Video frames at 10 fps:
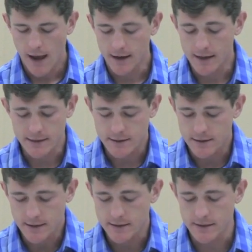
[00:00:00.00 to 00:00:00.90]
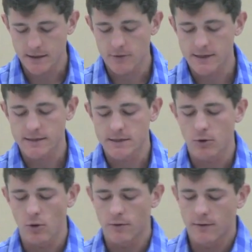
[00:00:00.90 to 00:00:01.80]
they just
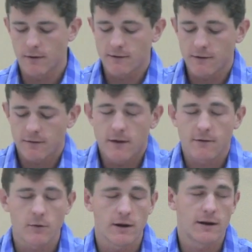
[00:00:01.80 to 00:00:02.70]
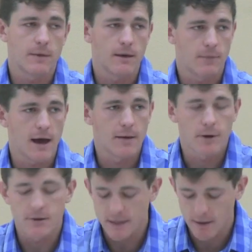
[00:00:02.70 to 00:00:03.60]
don't need to be behind
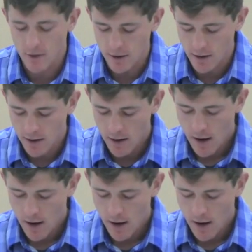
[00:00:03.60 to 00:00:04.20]
bars any longer.